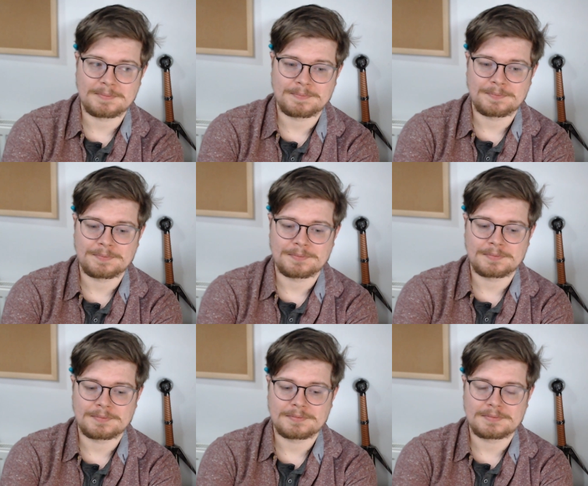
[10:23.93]

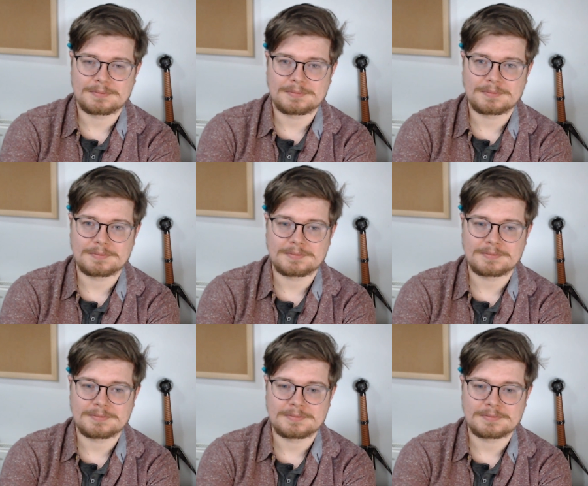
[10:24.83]

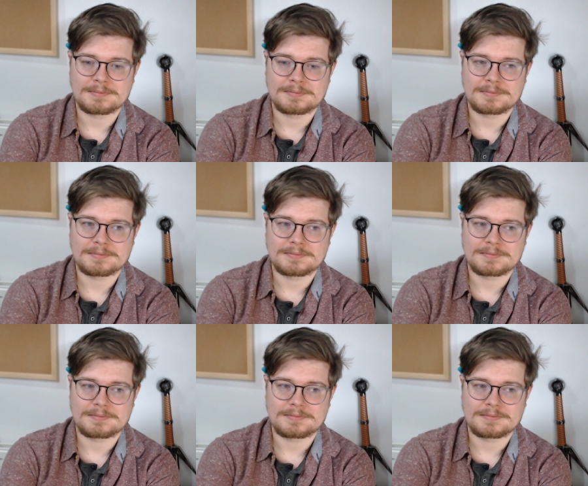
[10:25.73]

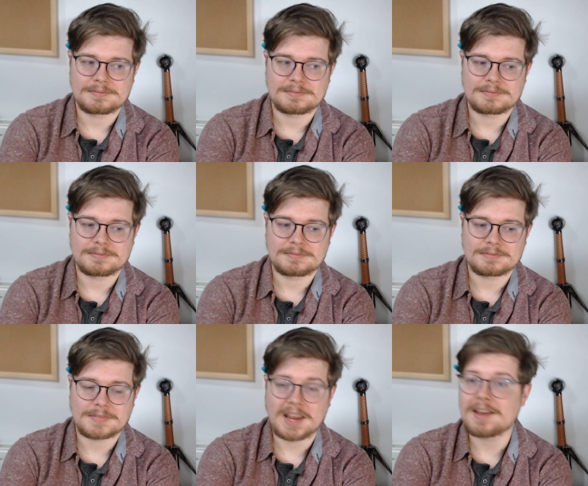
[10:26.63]

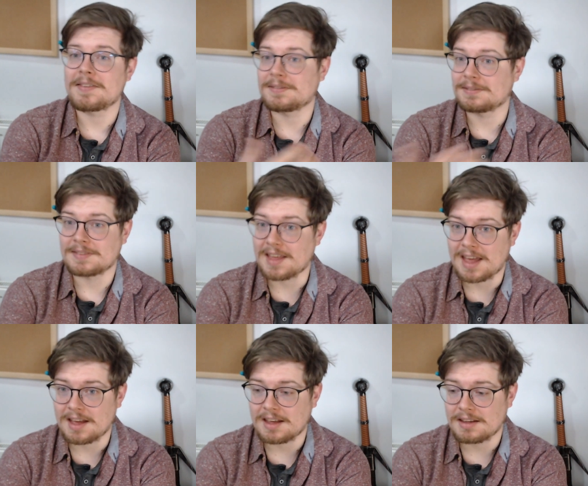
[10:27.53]

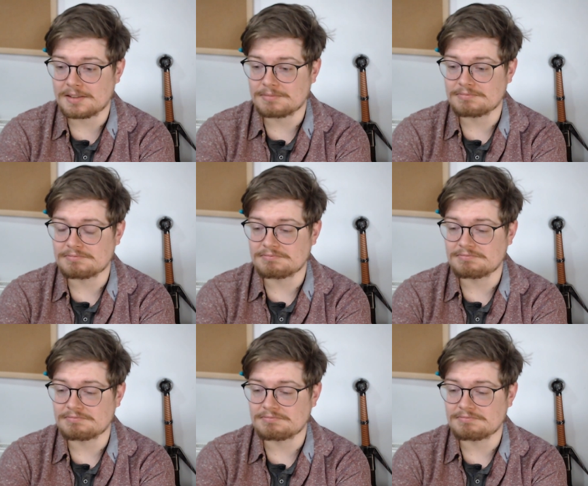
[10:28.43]
Nobody speaks.